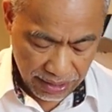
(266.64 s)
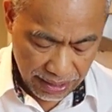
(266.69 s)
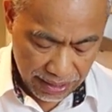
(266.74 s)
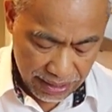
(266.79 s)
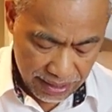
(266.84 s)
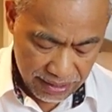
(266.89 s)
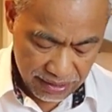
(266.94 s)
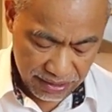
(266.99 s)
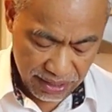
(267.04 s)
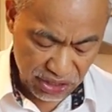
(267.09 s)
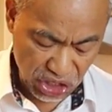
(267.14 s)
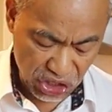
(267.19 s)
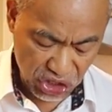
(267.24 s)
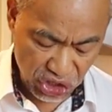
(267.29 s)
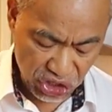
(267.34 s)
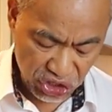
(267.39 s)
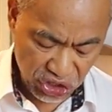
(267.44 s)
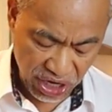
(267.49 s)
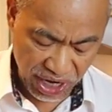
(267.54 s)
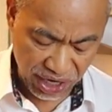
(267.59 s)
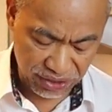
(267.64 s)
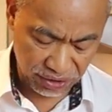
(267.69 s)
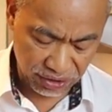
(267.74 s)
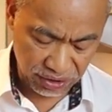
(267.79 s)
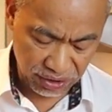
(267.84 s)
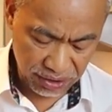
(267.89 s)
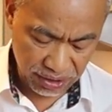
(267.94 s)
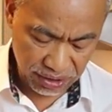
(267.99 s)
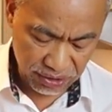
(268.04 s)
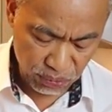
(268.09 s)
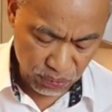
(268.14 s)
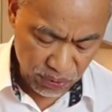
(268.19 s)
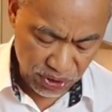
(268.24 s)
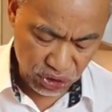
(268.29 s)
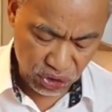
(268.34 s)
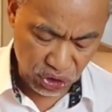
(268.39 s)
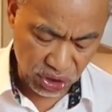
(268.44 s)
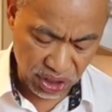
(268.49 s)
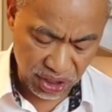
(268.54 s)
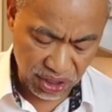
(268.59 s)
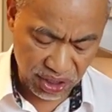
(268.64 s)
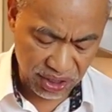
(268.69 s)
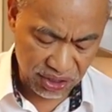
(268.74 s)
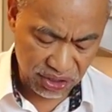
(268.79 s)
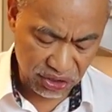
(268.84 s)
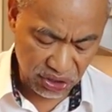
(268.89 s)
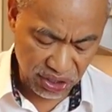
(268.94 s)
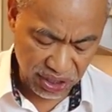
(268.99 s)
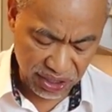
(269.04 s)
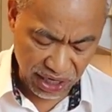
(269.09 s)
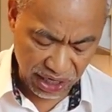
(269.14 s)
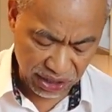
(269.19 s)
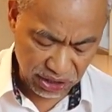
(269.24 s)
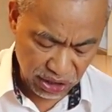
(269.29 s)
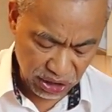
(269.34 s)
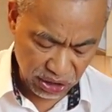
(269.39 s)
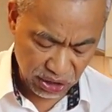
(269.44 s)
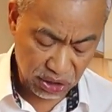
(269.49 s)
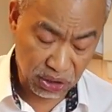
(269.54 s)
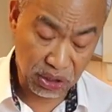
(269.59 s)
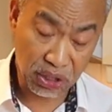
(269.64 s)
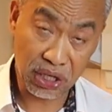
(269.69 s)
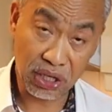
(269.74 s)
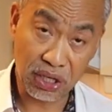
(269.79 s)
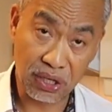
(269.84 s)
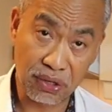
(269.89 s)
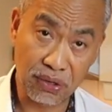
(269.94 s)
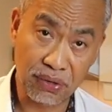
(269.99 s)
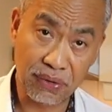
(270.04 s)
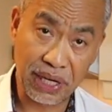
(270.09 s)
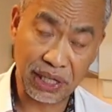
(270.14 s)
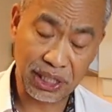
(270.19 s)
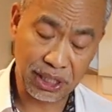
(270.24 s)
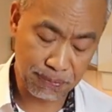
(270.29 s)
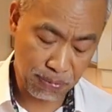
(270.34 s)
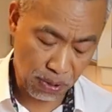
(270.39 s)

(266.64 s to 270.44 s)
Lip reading: And this is a channel which is dedicated to